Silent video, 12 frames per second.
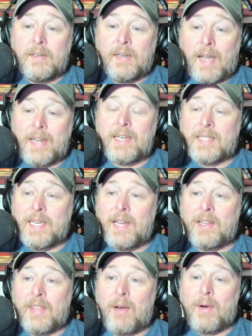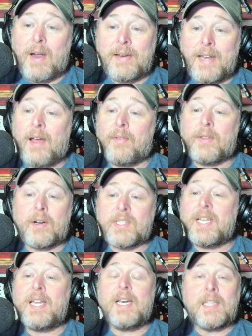I can tell you that right now. They're
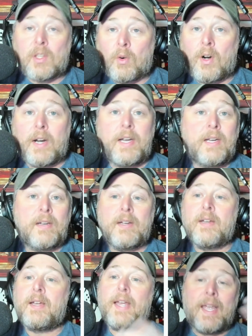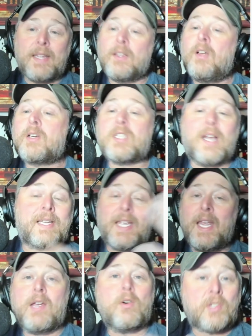ten and three. It looks like
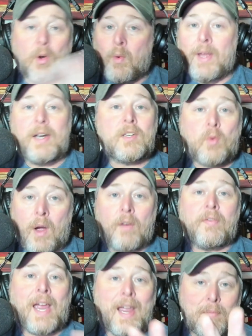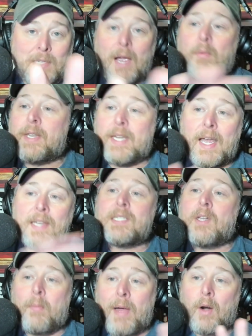the Eagles are winning twelve games, I would
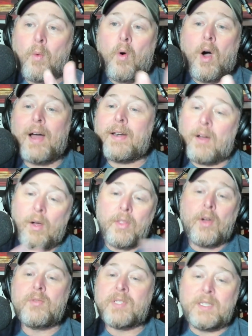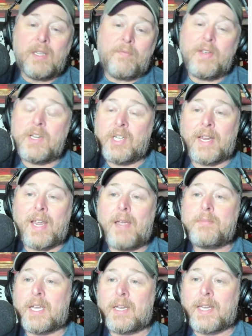guess, no matter what. All those division
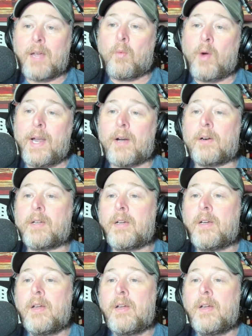games can get weird.